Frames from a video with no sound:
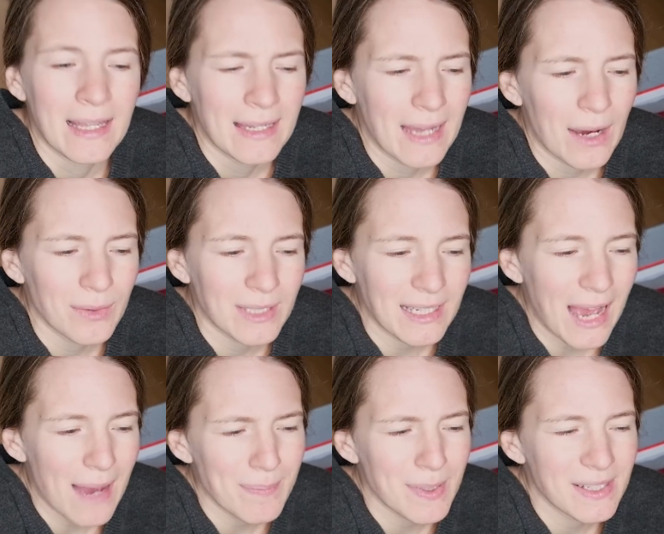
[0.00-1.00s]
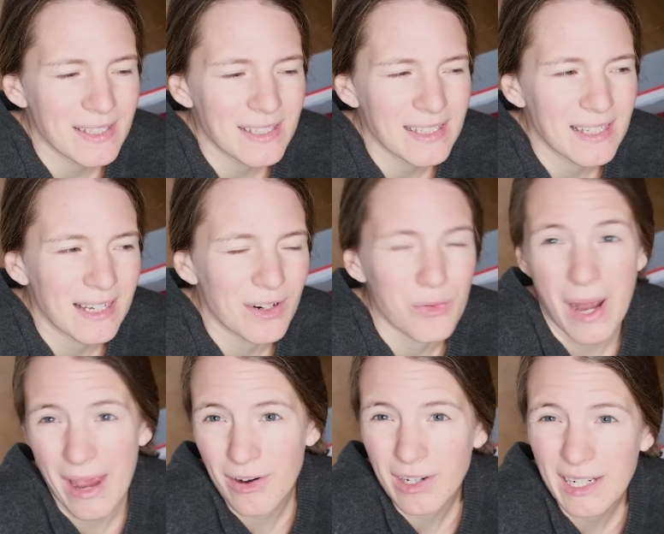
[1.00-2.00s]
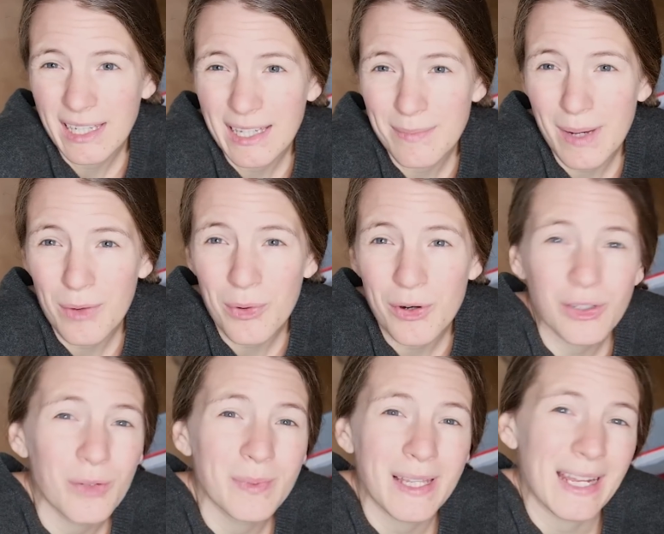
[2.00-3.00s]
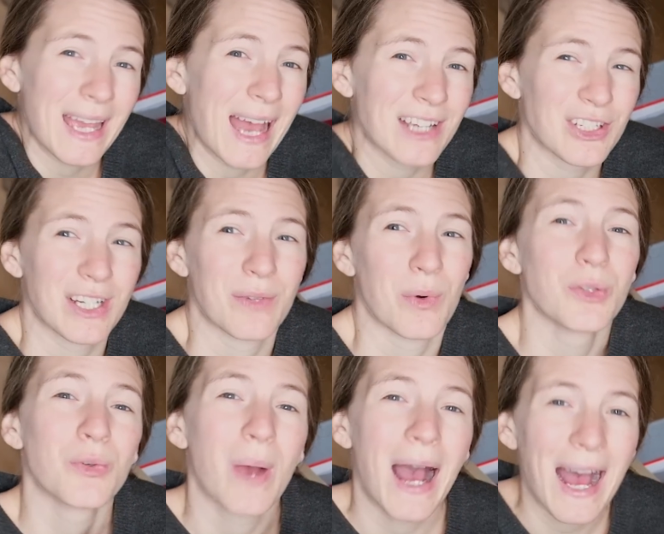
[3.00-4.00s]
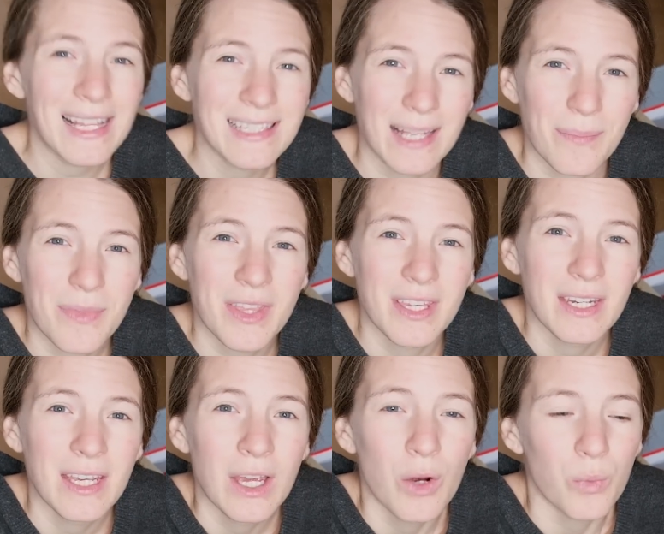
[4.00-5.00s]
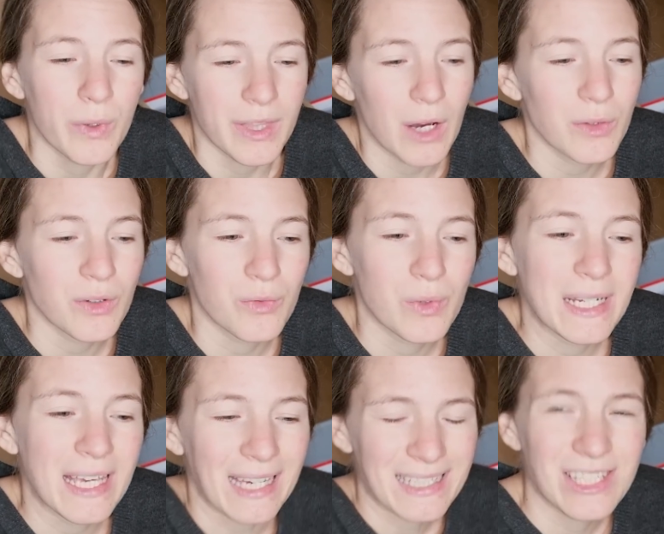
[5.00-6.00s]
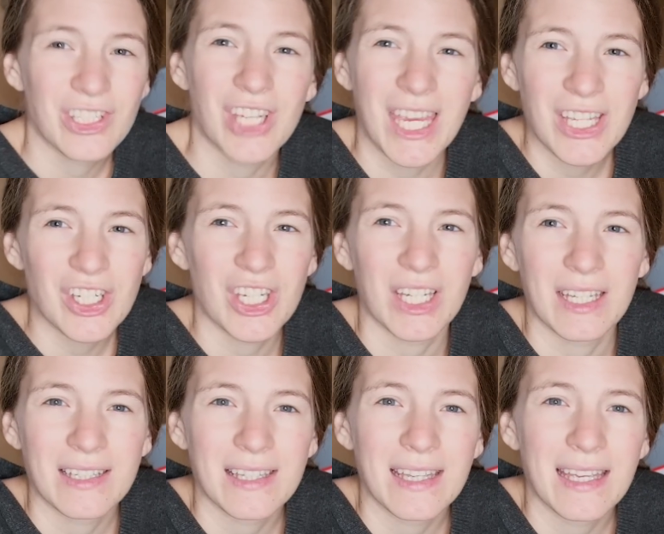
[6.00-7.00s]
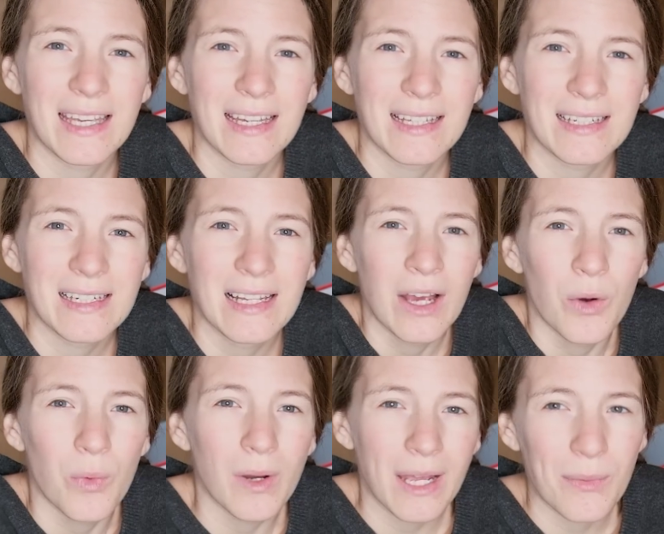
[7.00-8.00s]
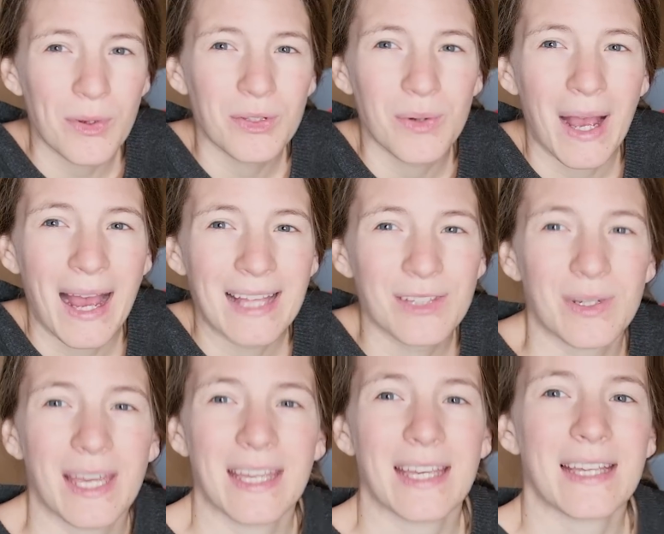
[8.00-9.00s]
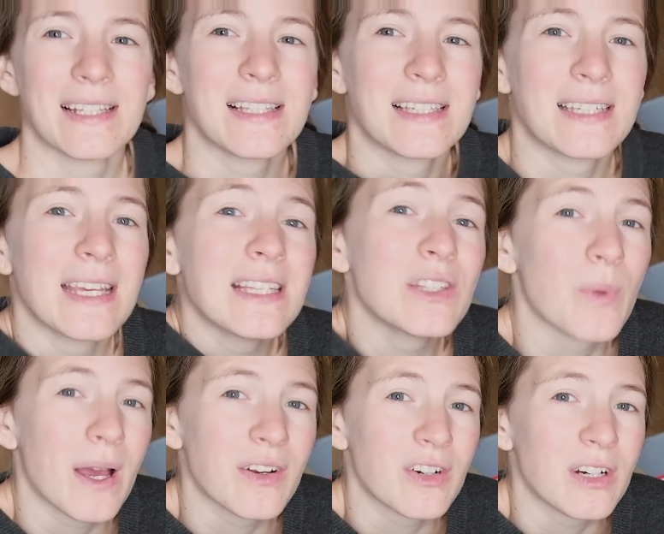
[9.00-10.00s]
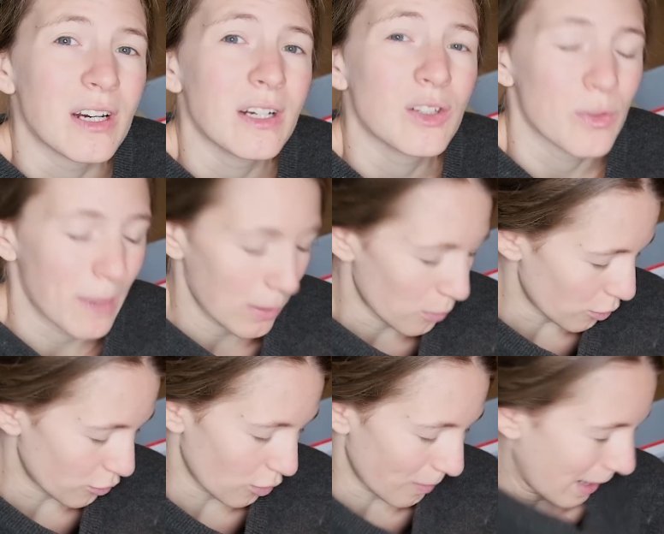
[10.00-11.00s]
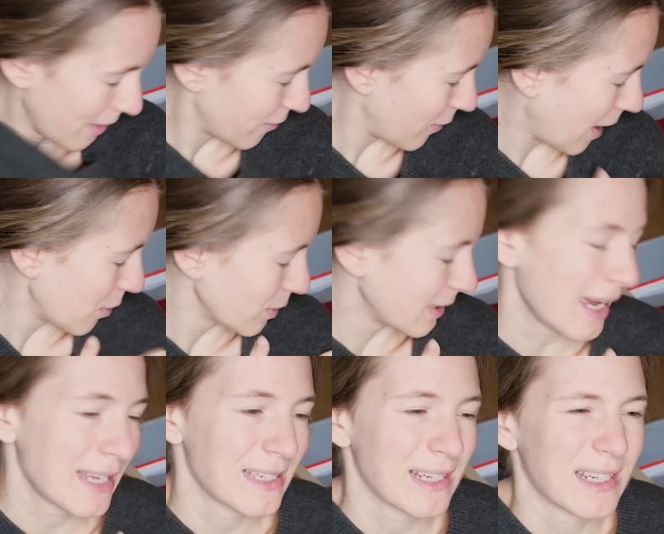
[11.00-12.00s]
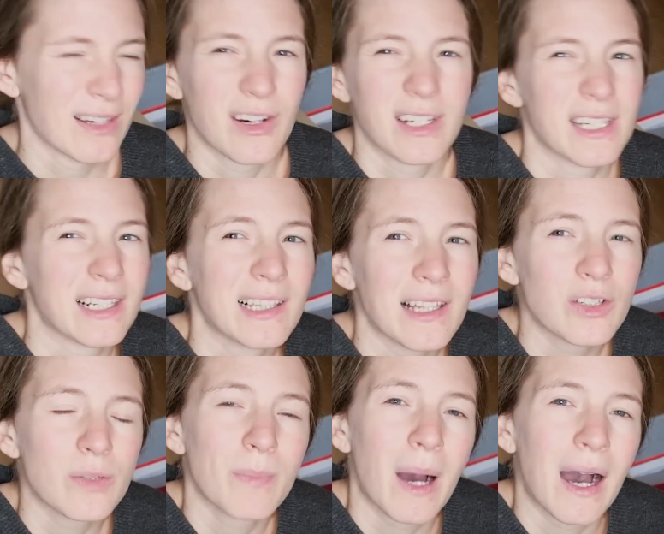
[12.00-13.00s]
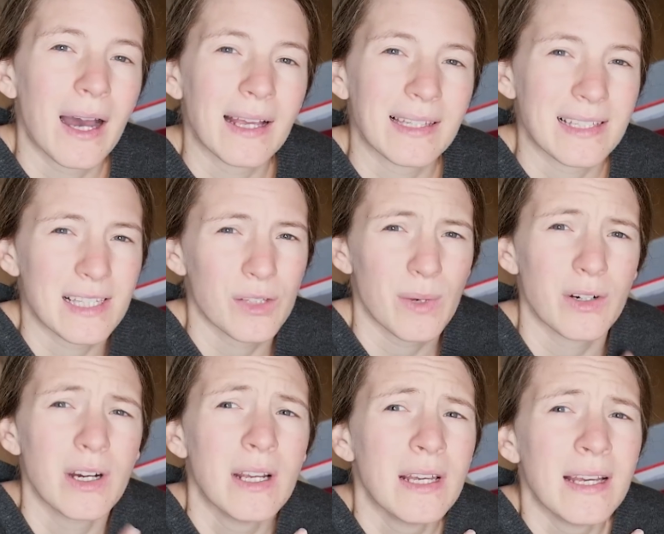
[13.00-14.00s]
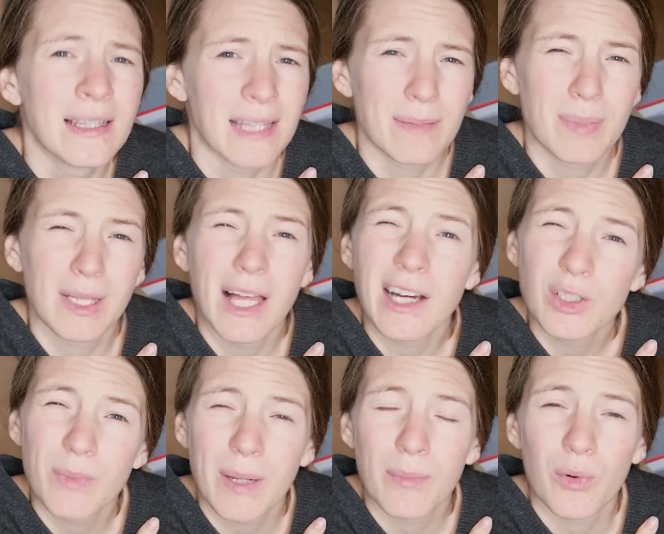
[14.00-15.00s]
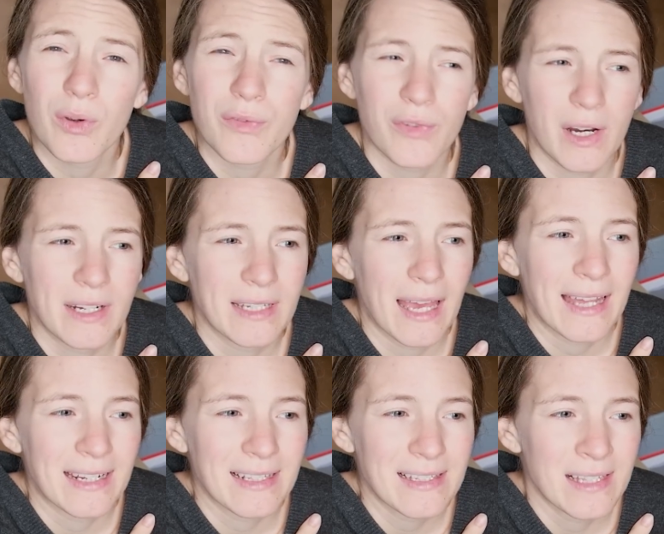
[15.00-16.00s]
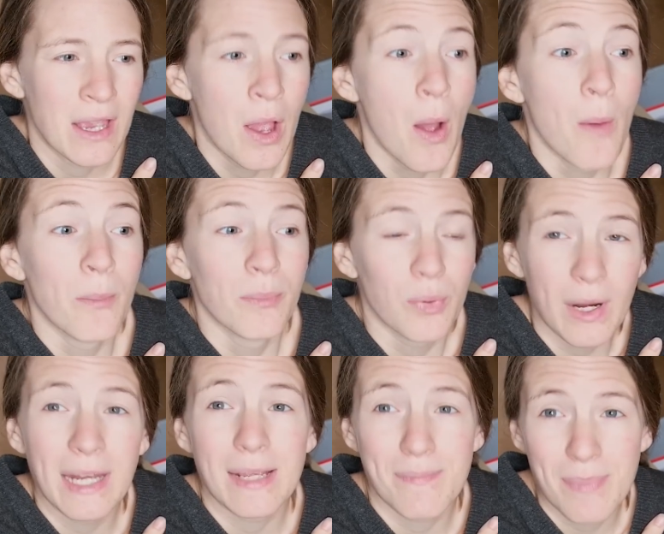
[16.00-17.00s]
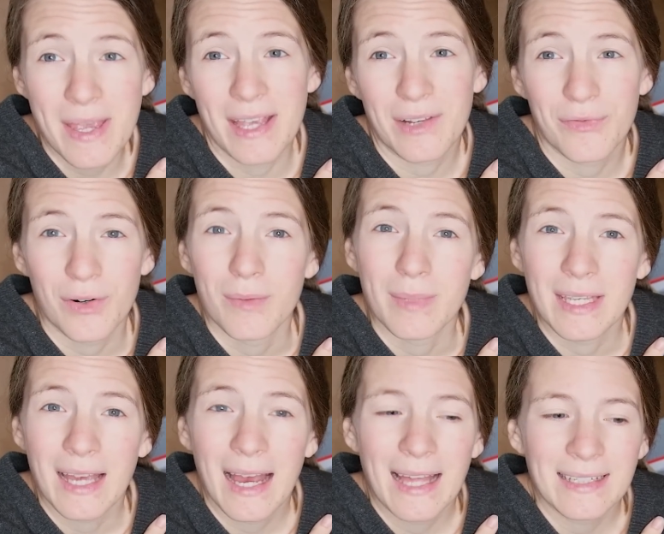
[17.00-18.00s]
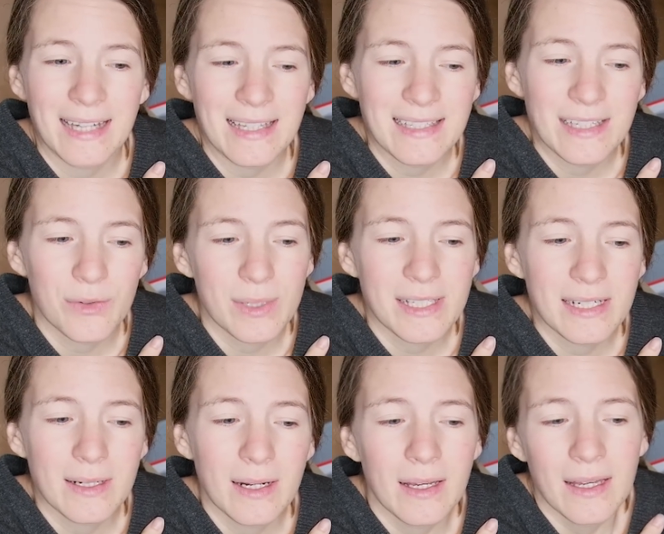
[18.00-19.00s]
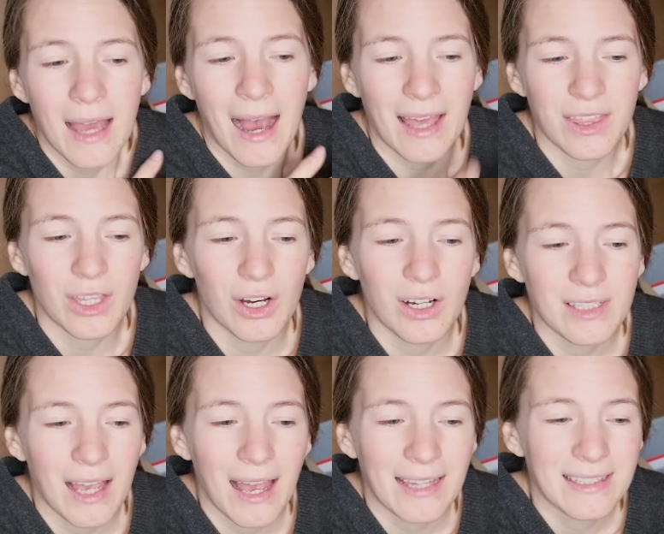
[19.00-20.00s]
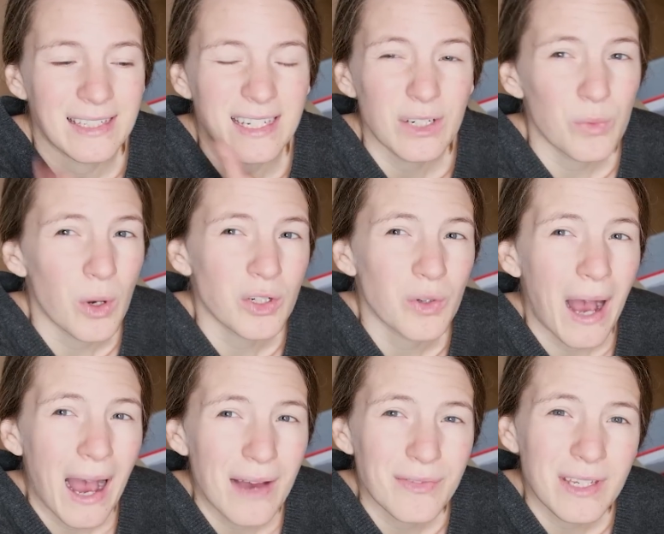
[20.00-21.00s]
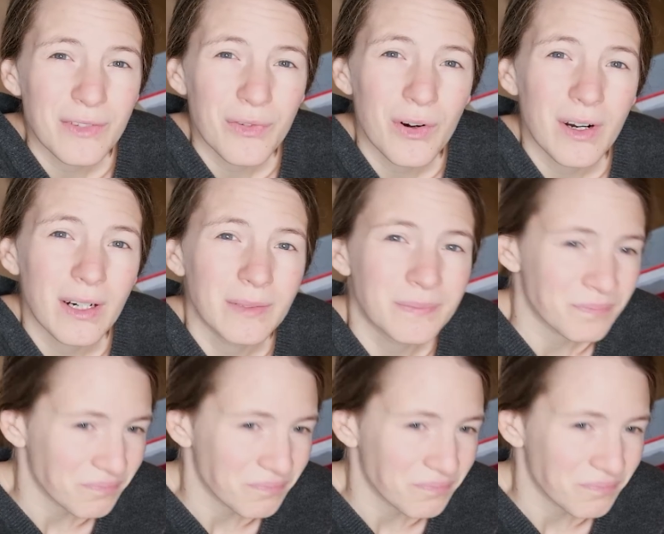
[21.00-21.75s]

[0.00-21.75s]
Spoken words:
Now that happens rarely in my wardrobe, that I actually want to add something without really exchanging it. And what I want to add today is this sweater to my wardrobe. I found that in our decluttered pile. It's a sweater that belonged to my boyfriend and it's pretty big for me. And that's the reason I thought I didn't want to have it for